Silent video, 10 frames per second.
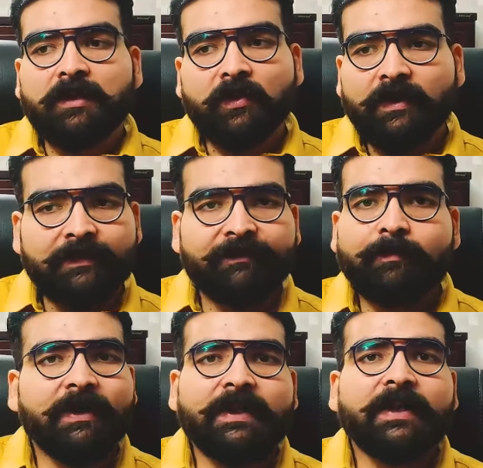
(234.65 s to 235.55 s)
Not
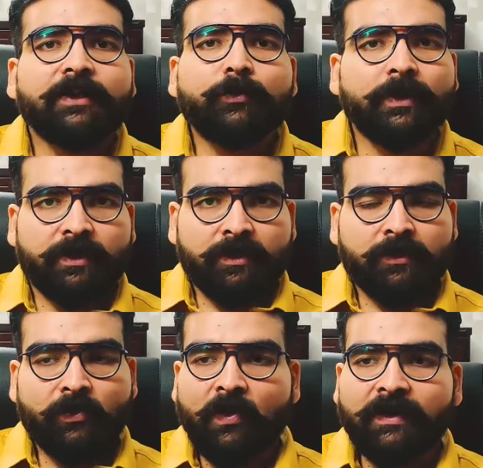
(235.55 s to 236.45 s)
everybody can do it.
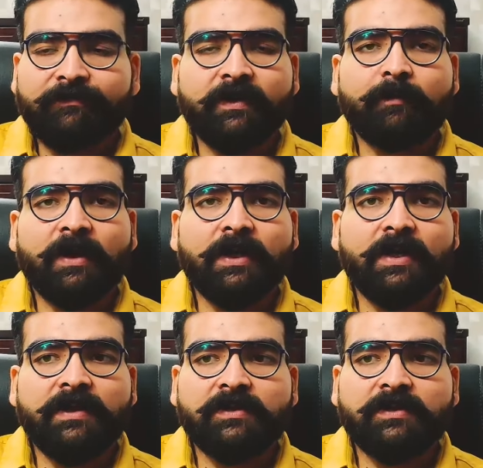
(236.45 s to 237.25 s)
Not everybody